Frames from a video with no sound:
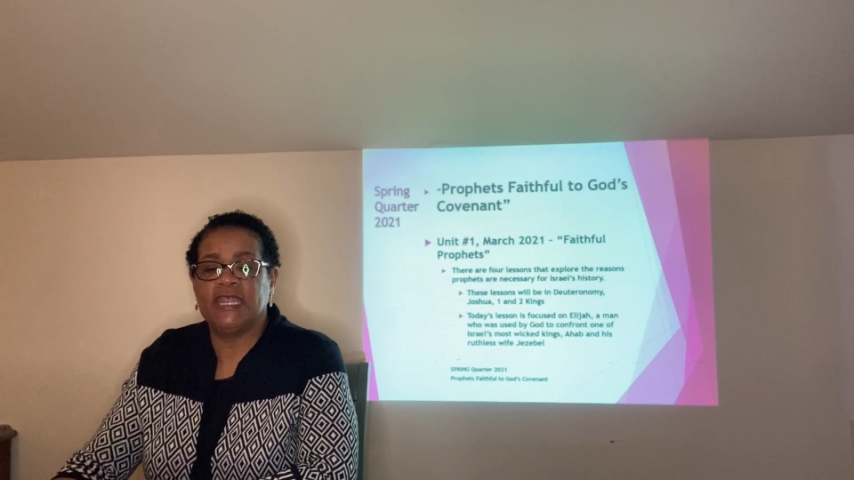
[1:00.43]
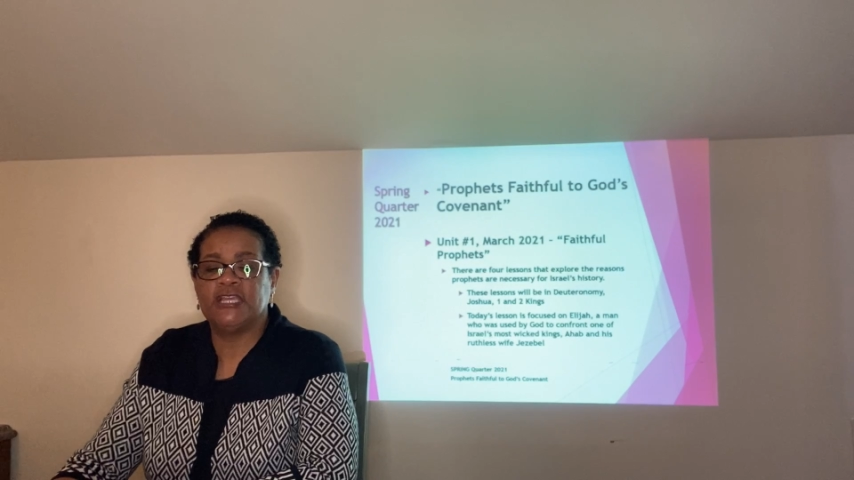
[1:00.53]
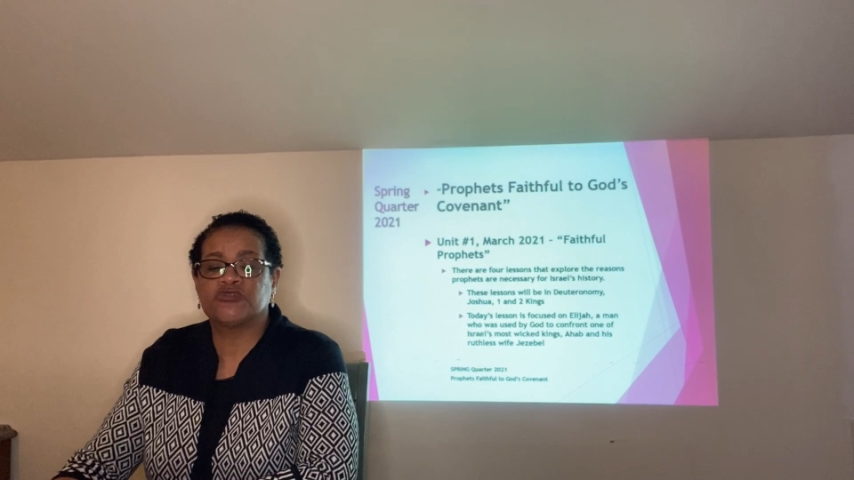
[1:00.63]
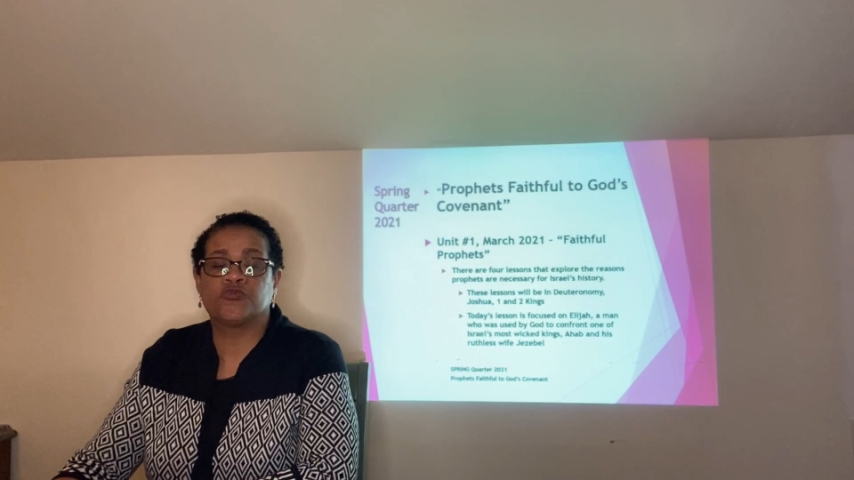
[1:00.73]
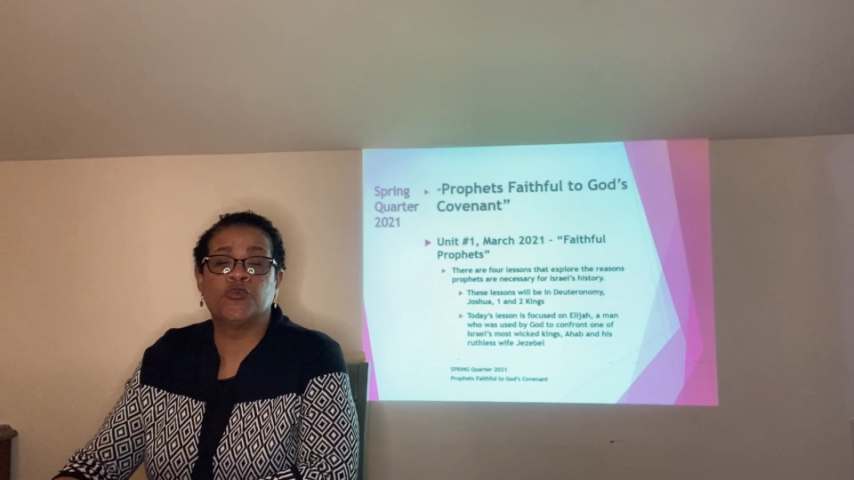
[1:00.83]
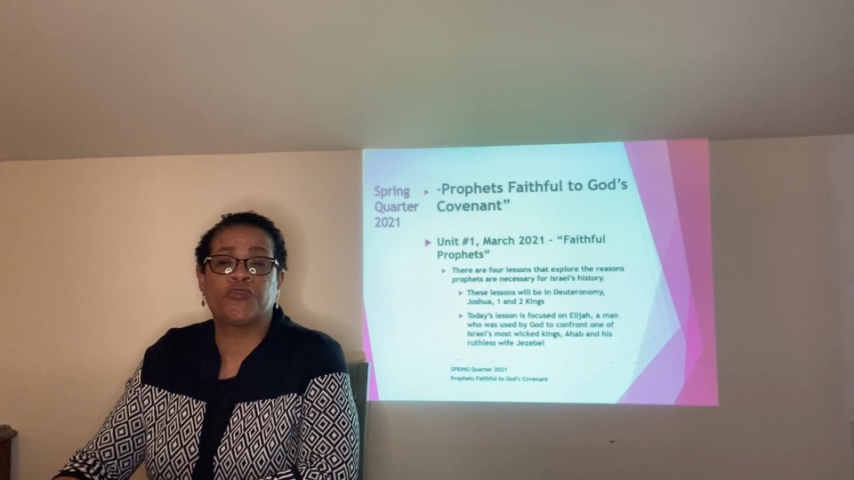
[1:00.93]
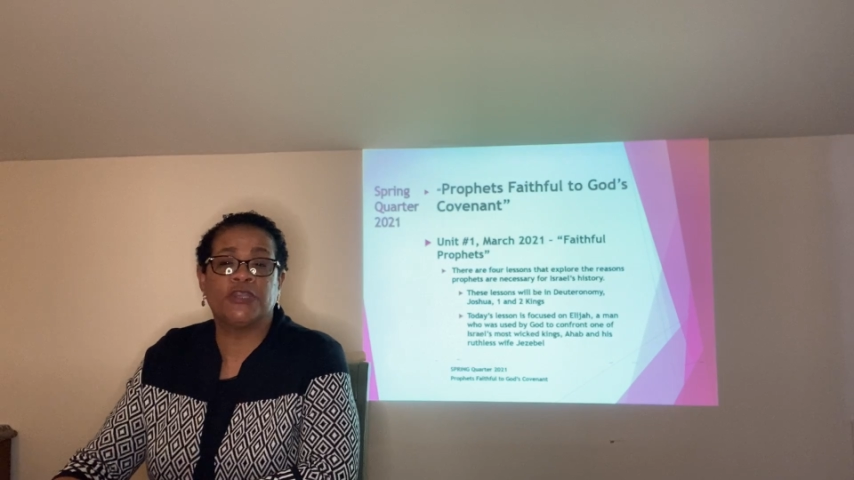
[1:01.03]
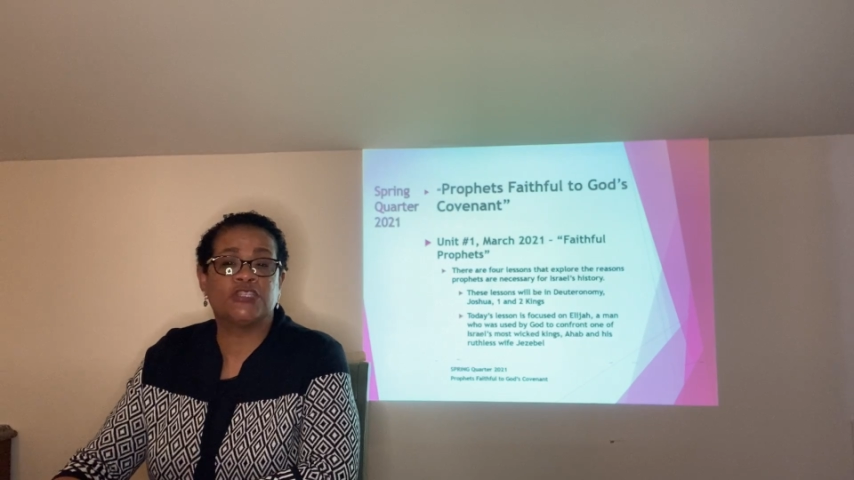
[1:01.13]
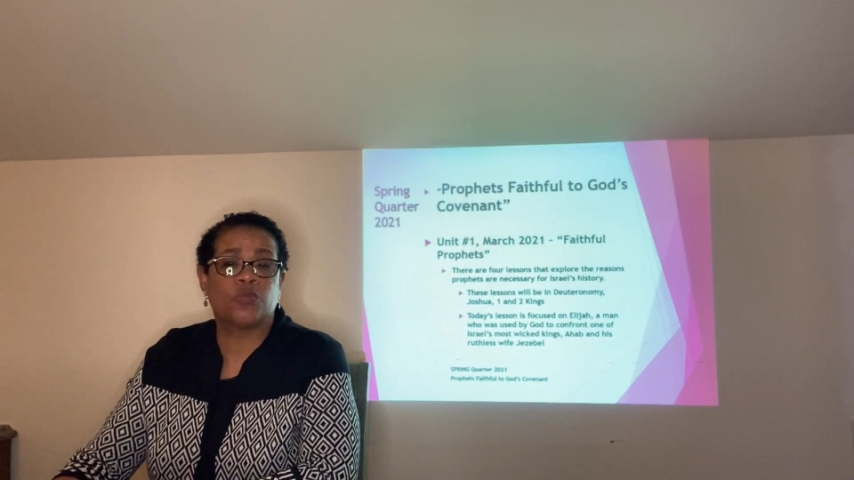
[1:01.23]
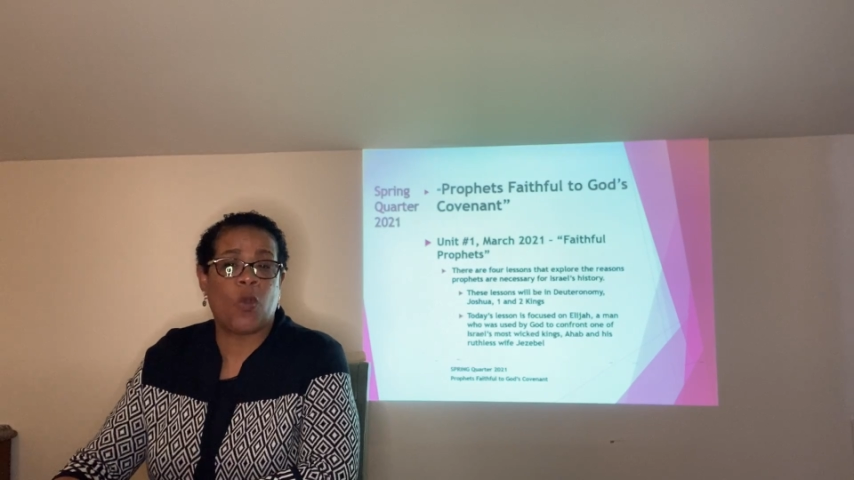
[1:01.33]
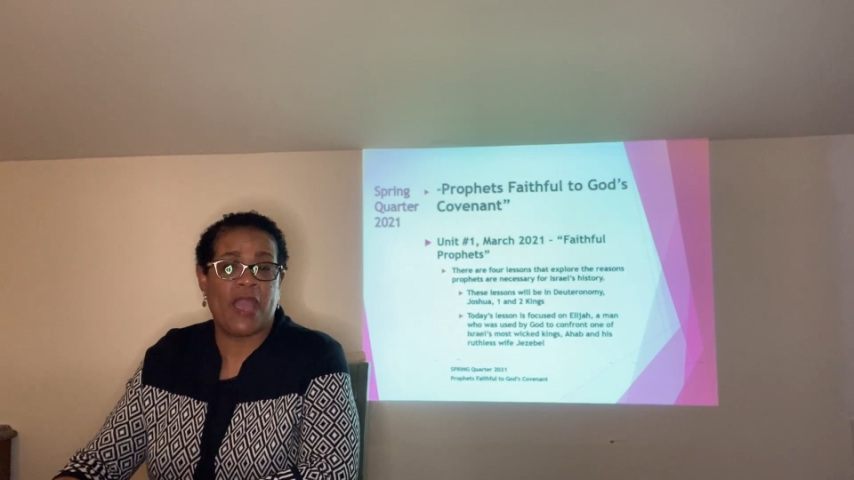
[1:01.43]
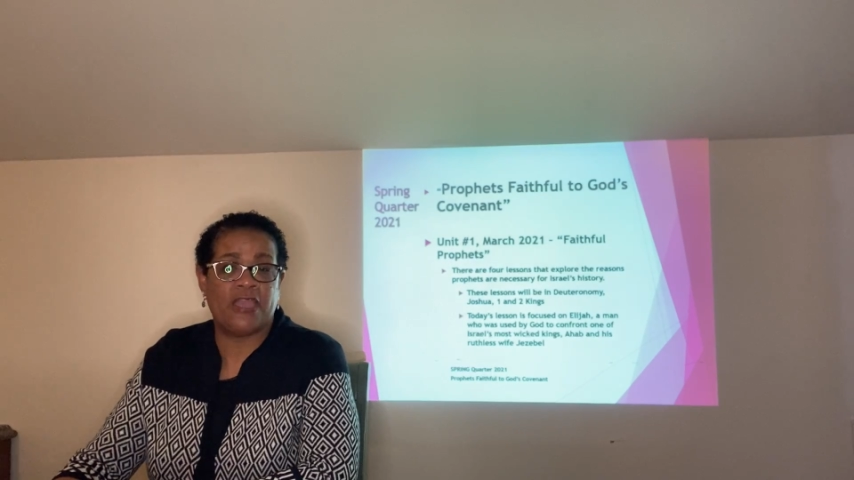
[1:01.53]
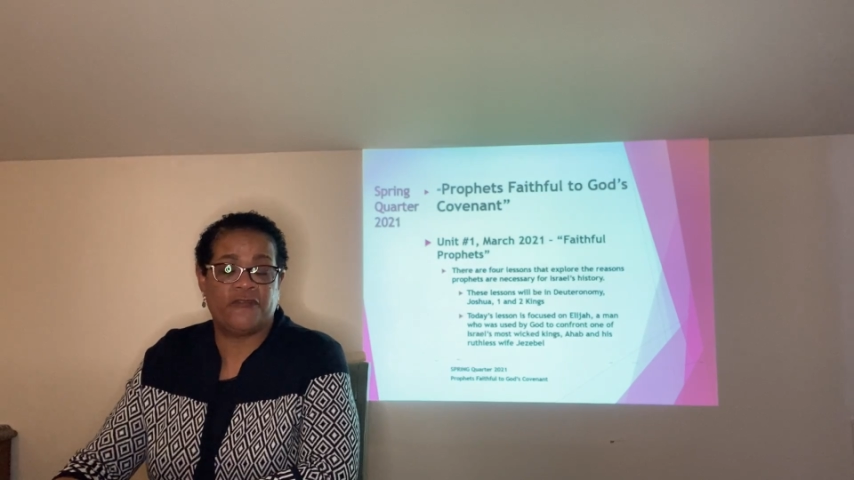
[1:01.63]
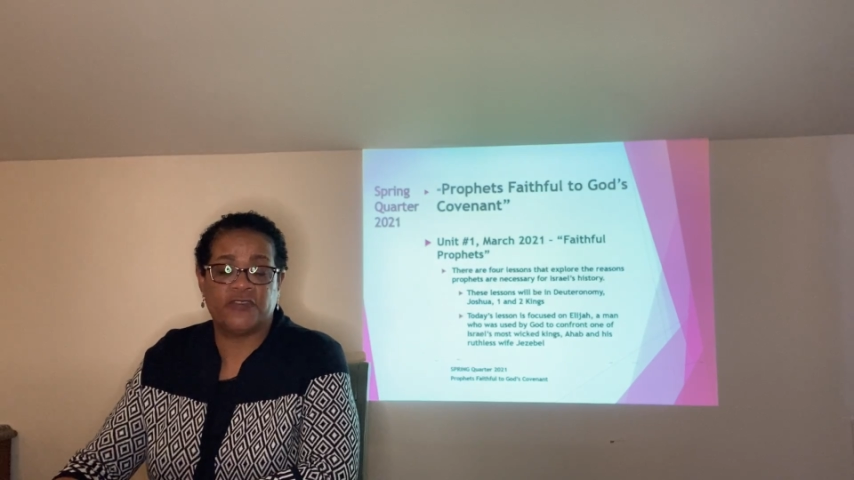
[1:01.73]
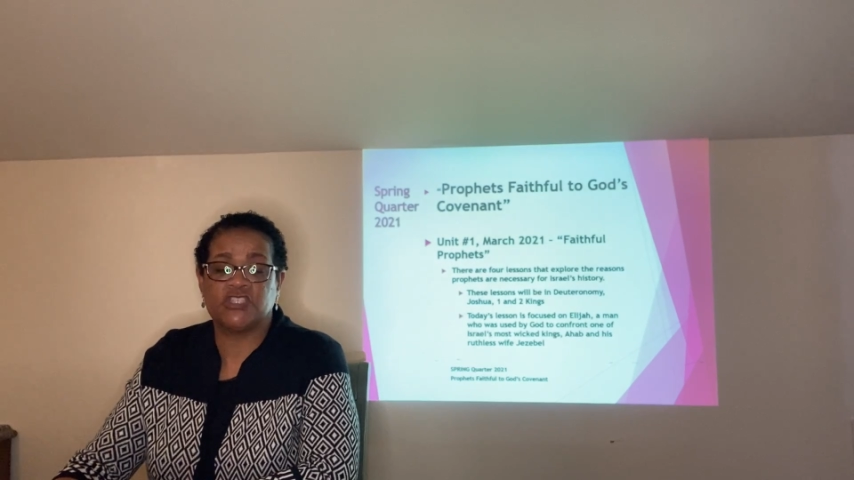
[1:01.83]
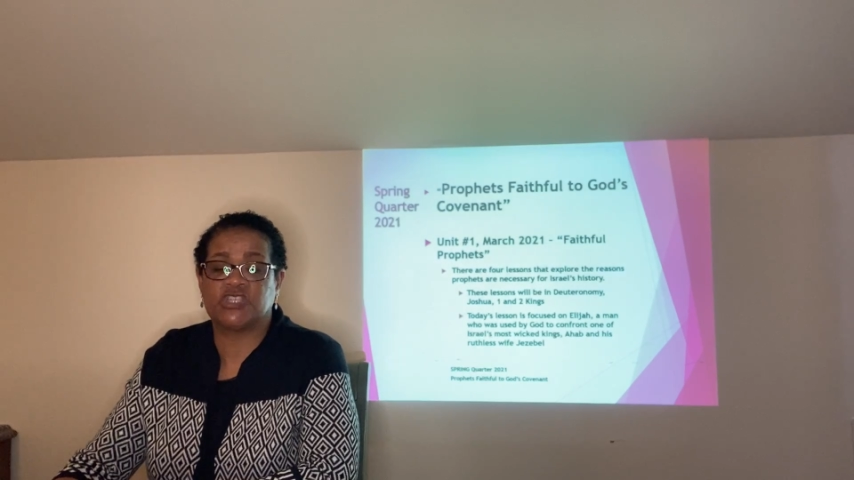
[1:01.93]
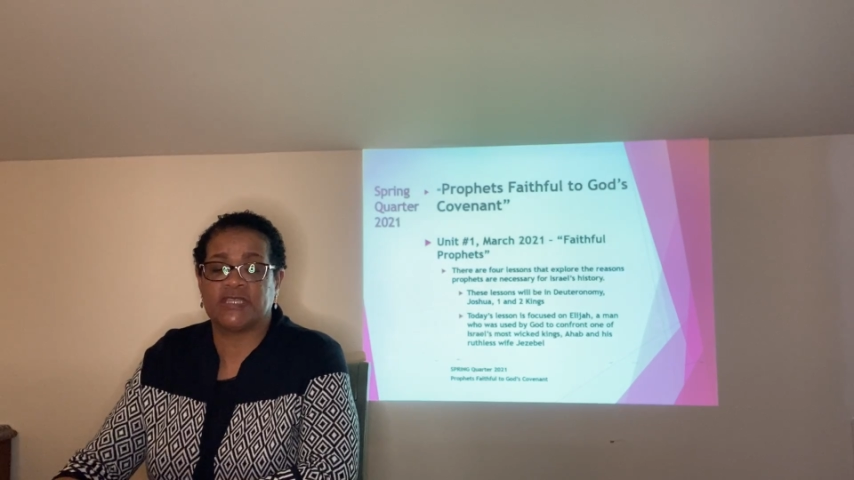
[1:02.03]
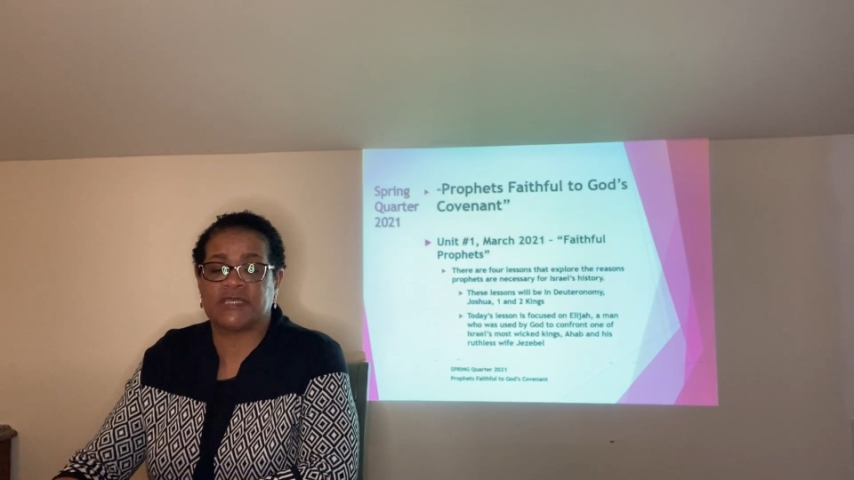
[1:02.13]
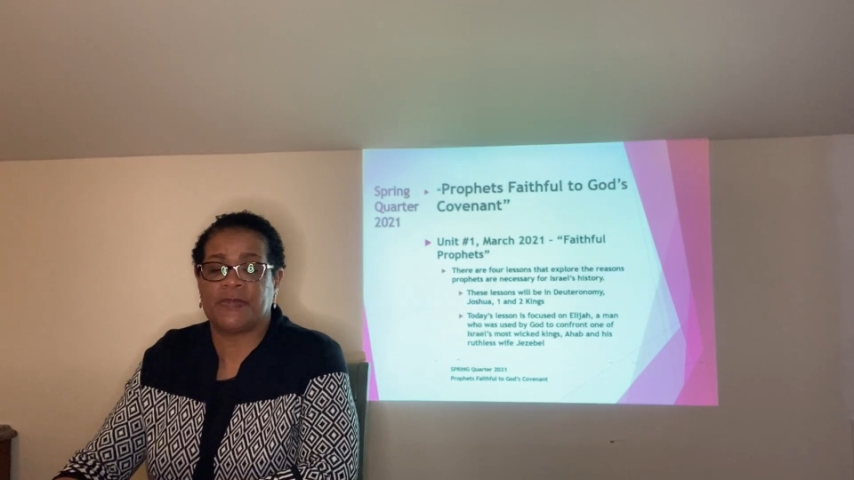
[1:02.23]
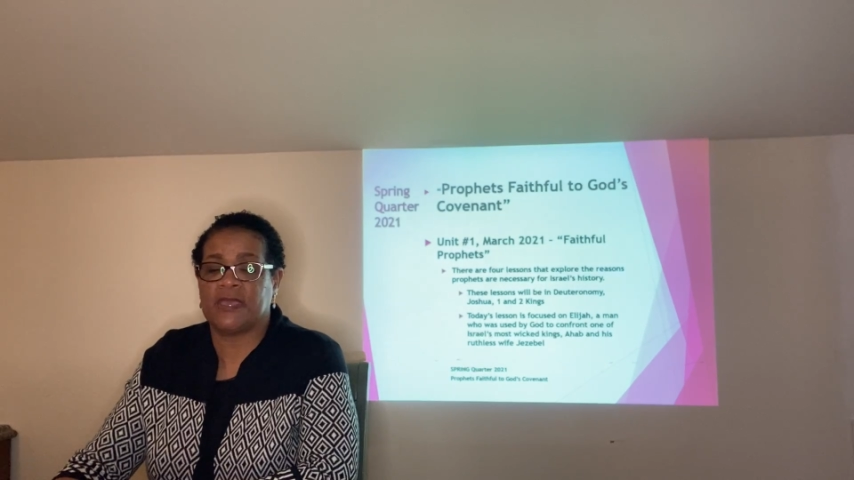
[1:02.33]
and his ruthless wife,
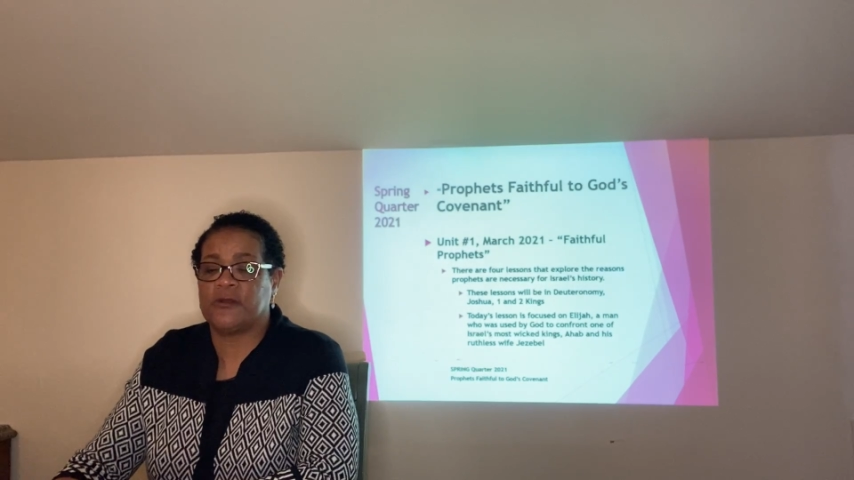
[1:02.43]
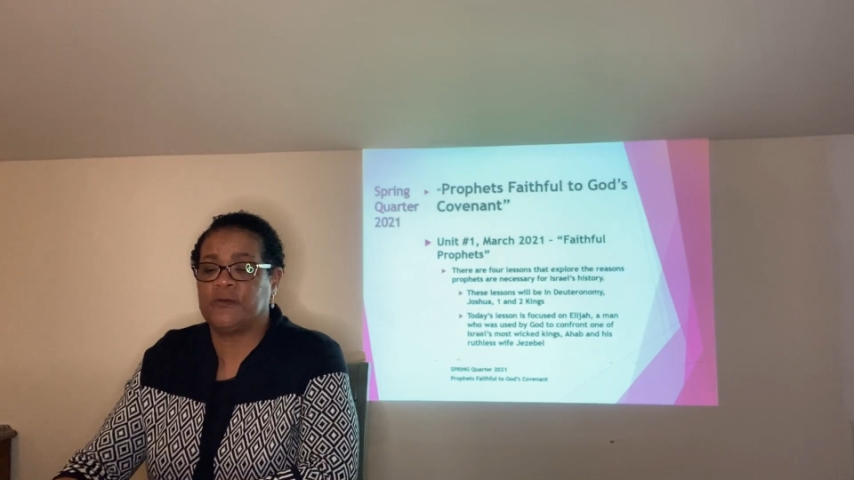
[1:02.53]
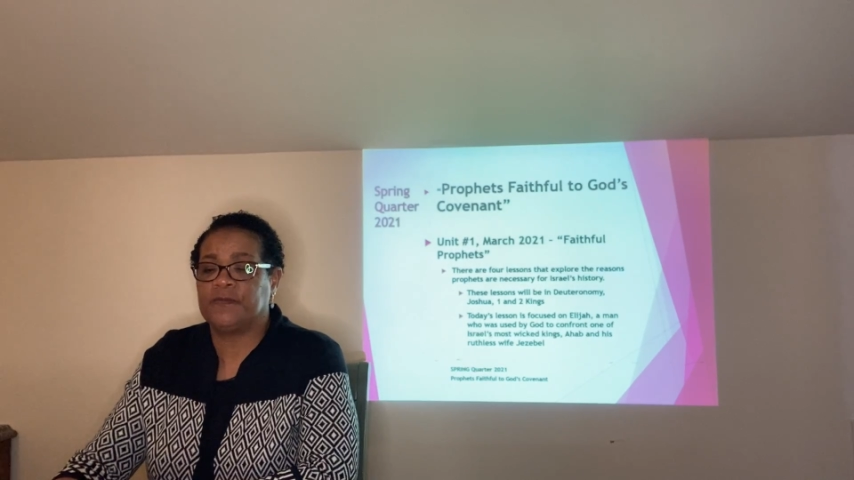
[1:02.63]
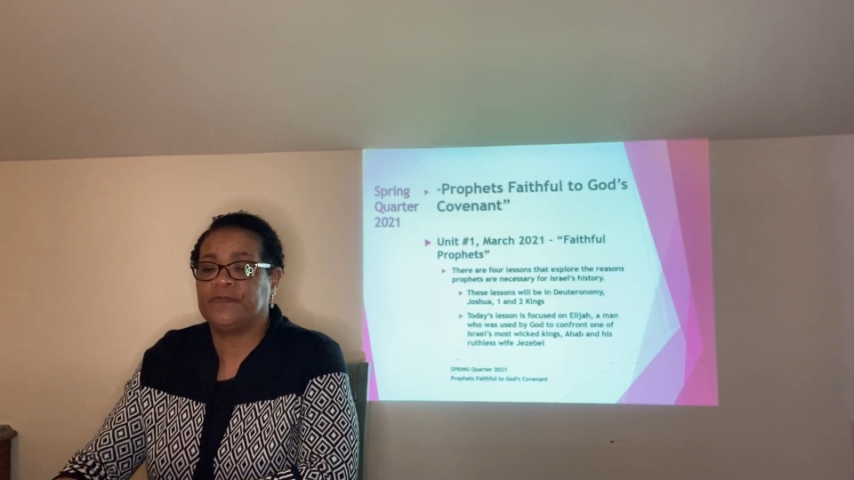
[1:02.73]
Jezebel.